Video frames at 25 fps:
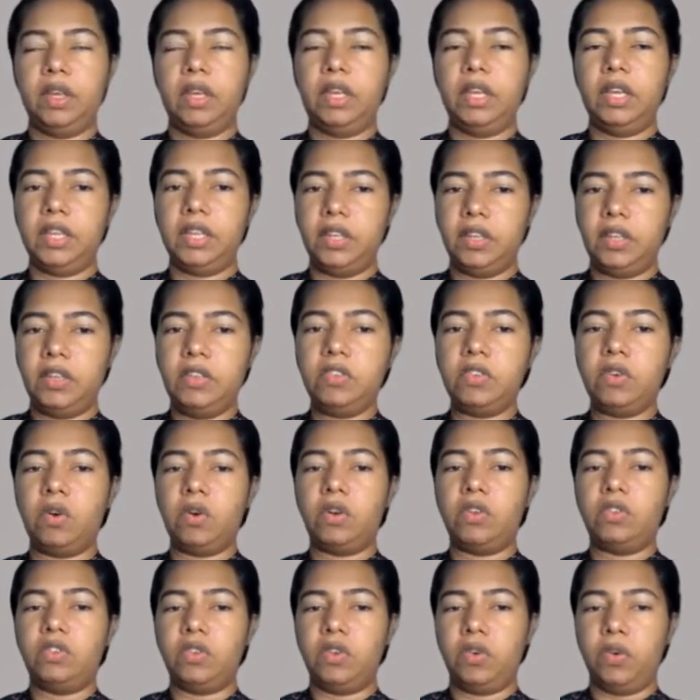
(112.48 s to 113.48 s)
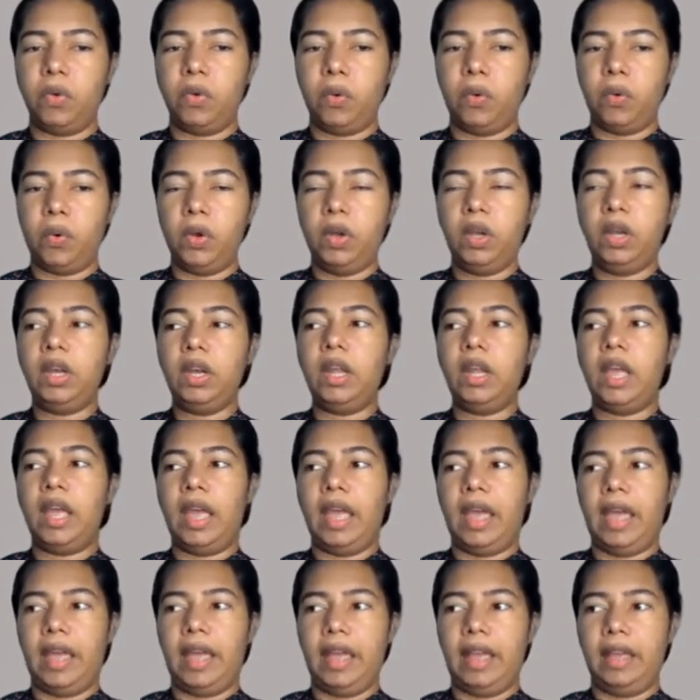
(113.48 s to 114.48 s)
It is also known
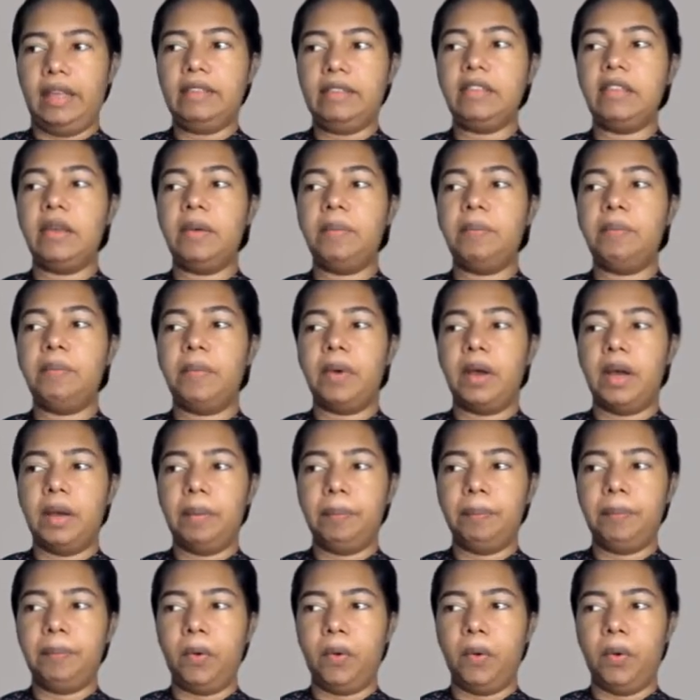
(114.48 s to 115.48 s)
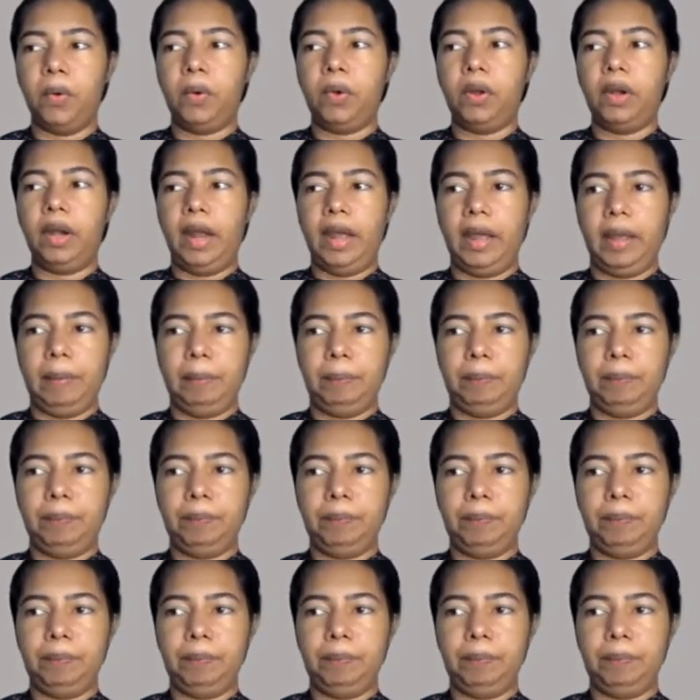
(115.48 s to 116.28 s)
as a program.